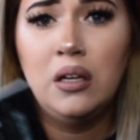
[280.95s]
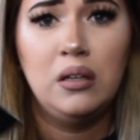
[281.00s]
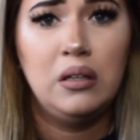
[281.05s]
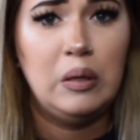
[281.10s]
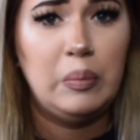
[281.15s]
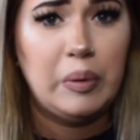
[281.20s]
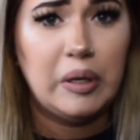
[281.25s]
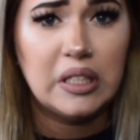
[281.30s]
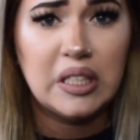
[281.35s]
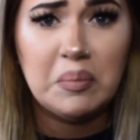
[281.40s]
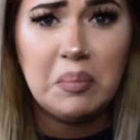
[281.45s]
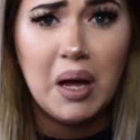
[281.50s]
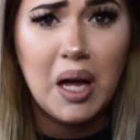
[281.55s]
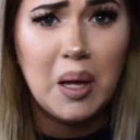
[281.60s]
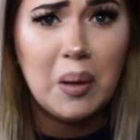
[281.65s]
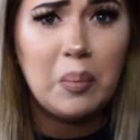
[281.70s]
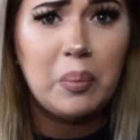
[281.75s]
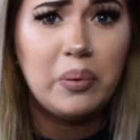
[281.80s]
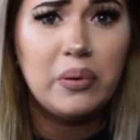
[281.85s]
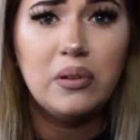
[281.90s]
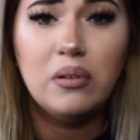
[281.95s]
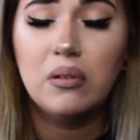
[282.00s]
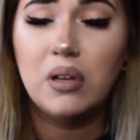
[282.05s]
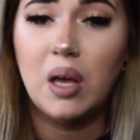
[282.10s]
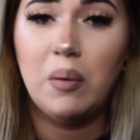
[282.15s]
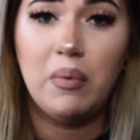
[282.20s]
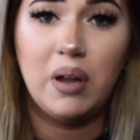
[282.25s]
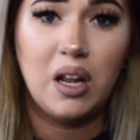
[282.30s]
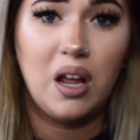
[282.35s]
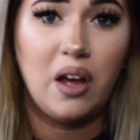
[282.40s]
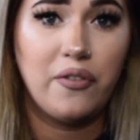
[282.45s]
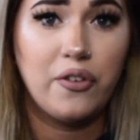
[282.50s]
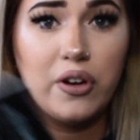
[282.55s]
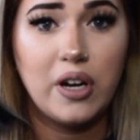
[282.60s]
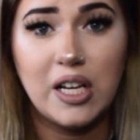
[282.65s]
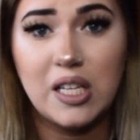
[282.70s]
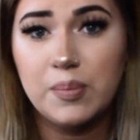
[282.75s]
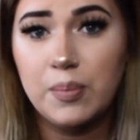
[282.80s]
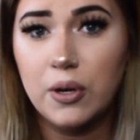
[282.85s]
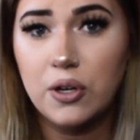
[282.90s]
You build them up, you get money off your
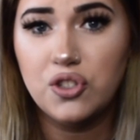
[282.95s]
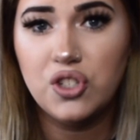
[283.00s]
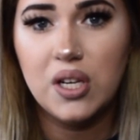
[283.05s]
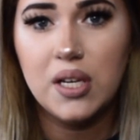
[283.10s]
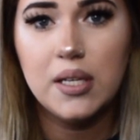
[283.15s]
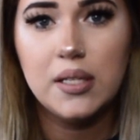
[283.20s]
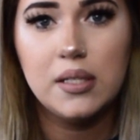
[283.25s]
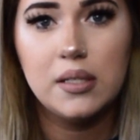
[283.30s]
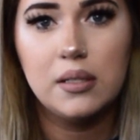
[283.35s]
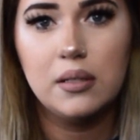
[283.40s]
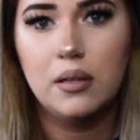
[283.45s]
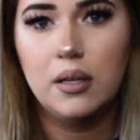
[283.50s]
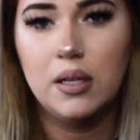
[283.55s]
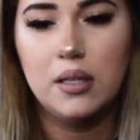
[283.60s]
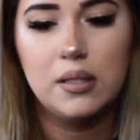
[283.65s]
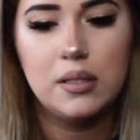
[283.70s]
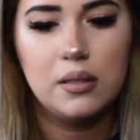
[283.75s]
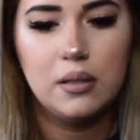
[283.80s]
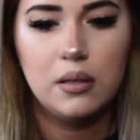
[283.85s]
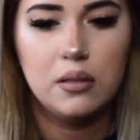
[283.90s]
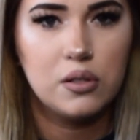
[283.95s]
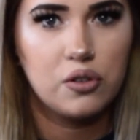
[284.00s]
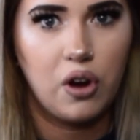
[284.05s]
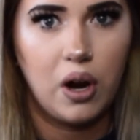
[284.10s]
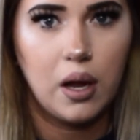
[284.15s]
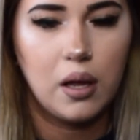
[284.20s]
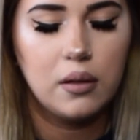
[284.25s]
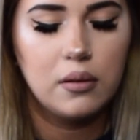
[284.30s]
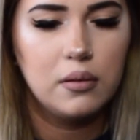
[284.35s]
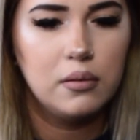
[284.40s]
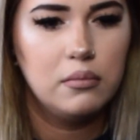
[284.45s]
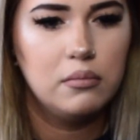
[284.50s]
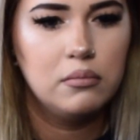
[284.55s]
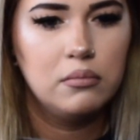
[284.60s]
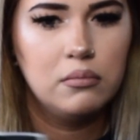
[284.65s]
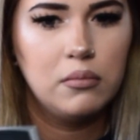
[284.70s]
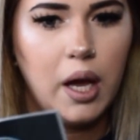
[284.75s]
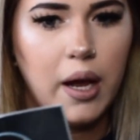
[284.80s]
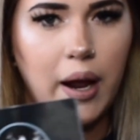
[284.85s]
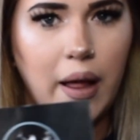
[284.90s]
next purchase. It's great.
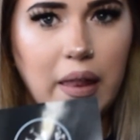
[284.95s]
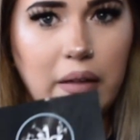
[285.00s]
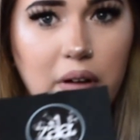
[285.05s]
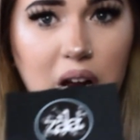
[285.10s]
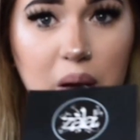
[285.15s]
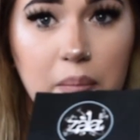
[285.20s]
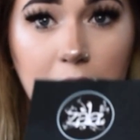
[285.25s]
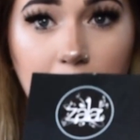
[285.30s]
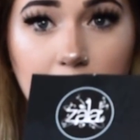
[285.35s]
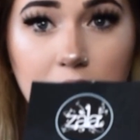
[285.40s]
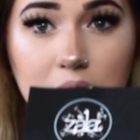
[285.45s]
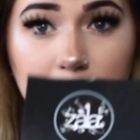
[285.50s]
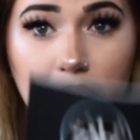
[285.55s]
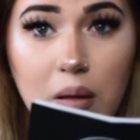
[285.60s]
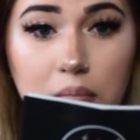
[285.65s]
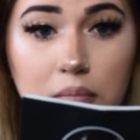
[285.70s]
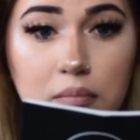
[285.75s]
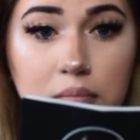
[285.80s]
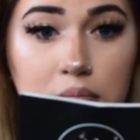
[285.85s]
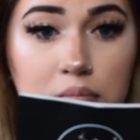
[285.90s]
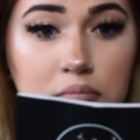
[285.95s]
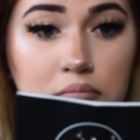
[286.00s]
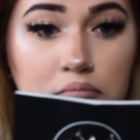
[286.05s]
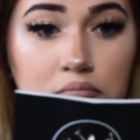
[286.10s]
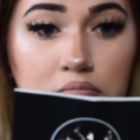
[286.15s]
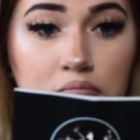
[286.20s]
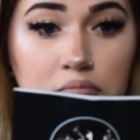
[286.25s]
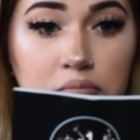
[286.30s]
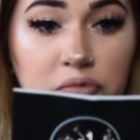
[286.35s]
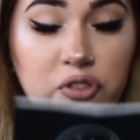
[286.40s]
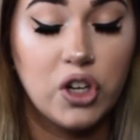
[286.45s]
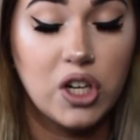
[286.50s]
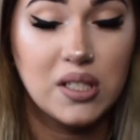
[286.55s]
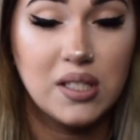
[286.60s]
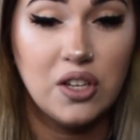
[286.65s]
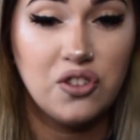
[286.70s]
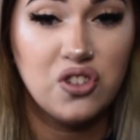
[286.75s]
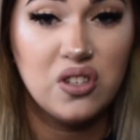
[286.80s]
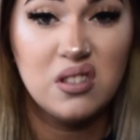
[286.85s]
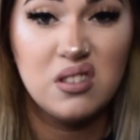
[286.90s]
I highly recommend them, or
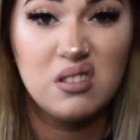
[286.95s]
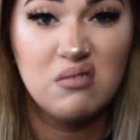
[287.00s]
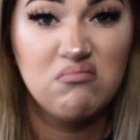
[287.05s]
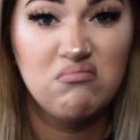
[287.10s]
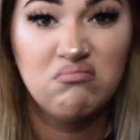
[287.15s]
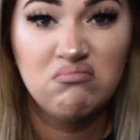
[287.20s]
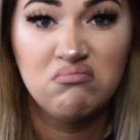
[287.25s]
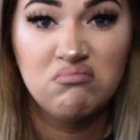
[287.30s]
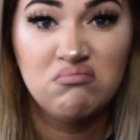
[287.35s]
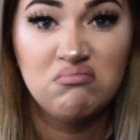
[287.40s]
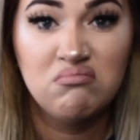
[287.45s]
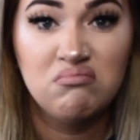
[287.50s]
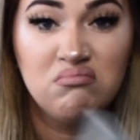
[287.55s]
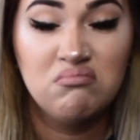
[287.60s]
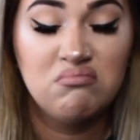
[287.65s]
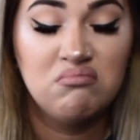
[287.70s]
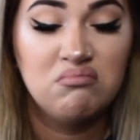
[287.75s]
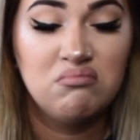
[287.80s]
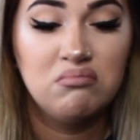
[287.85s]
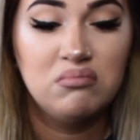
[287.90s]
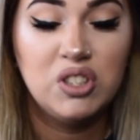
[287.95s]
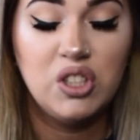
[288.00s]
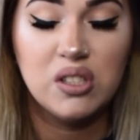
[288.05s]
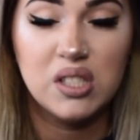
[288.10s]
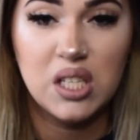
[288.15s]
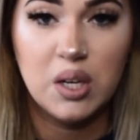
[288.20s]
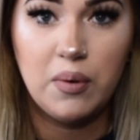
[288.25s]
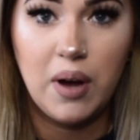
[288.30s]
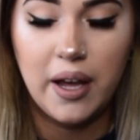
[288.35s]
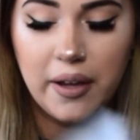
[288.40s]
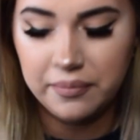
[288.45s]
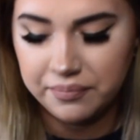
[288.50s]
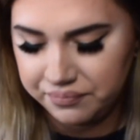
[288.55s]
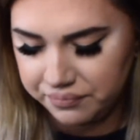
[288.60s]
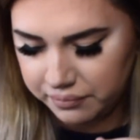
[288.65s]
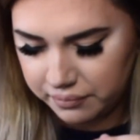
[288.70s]
extensions. You'll see why.